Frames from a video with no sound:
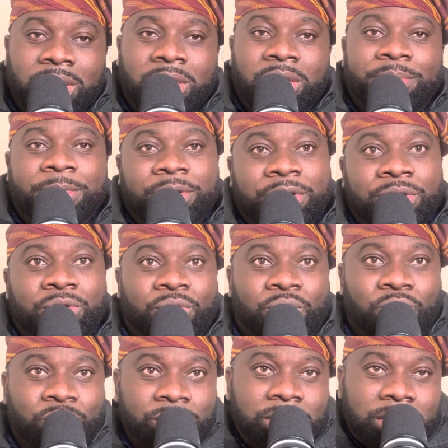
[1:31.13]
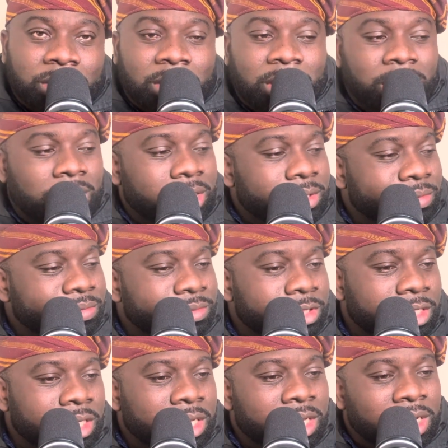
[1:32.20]
Merino, who did I
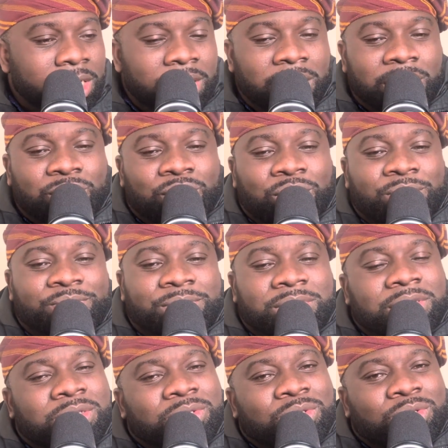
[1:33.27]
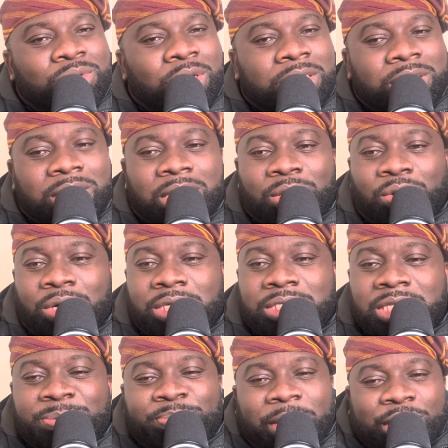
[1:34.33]
don't know if how they can call it, it's a
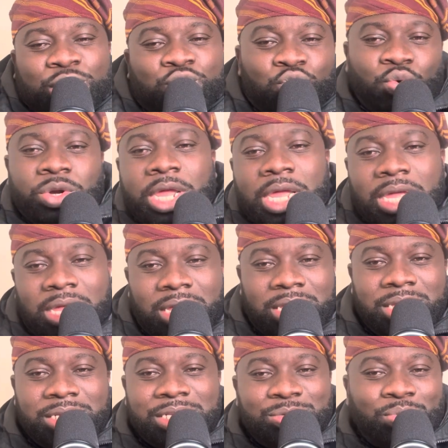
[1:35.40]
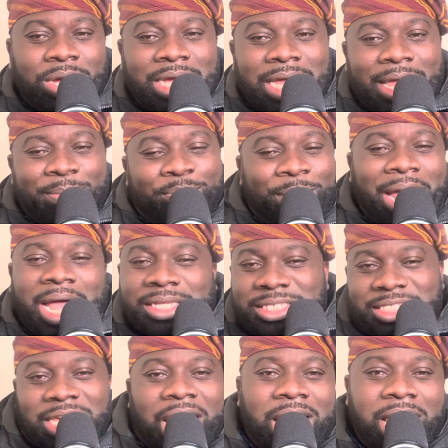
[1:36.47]
Spanish roulette. He did one kind pass,
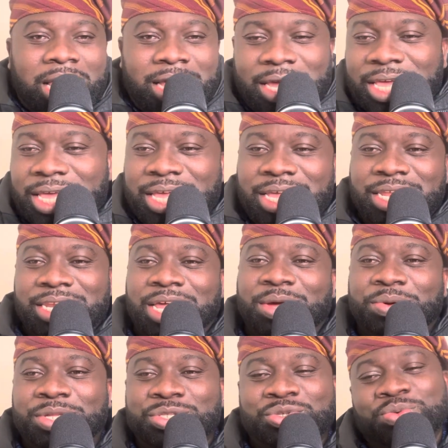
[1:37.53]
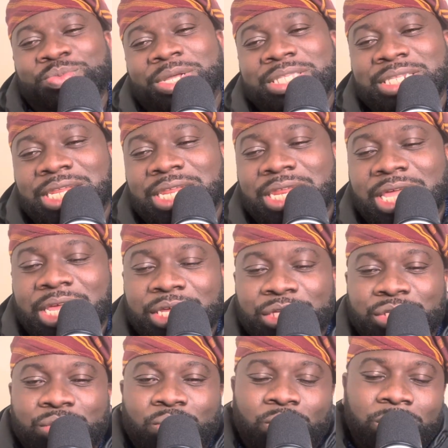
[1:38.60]
that went to Martinelli and he
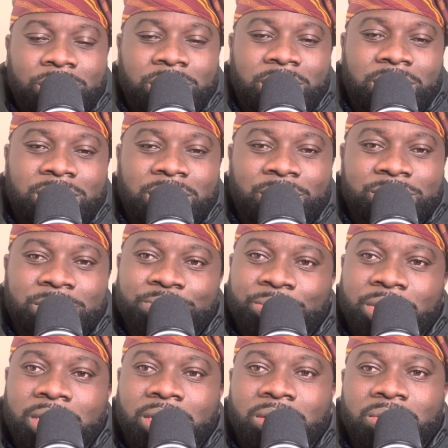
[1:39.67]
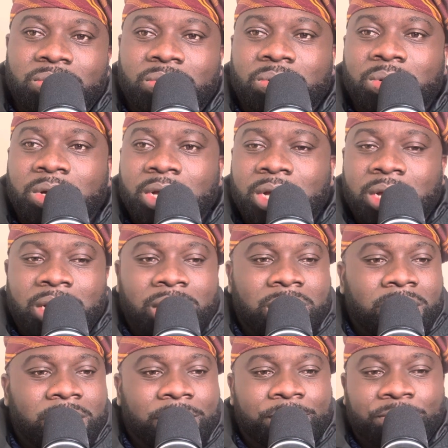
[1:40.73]
scored. That was a brilliant goal.
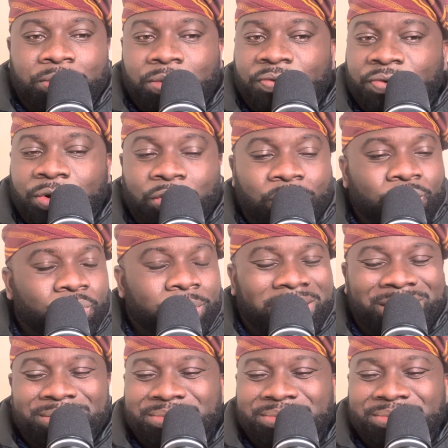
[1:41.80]
Overall,